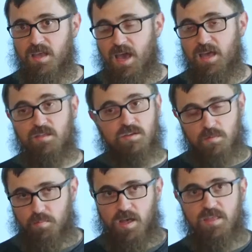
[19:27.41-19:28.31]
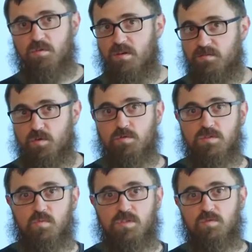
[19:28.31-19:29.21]
And there's a plethora of
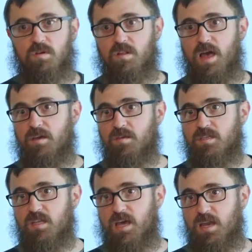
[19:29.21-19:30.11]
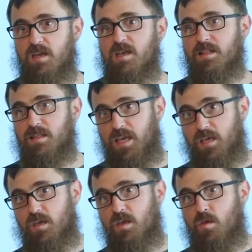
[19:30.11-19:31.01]
tools which will allow you to then
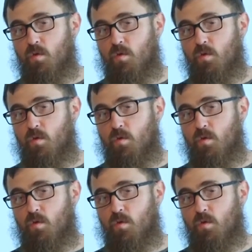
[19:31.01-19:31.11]
link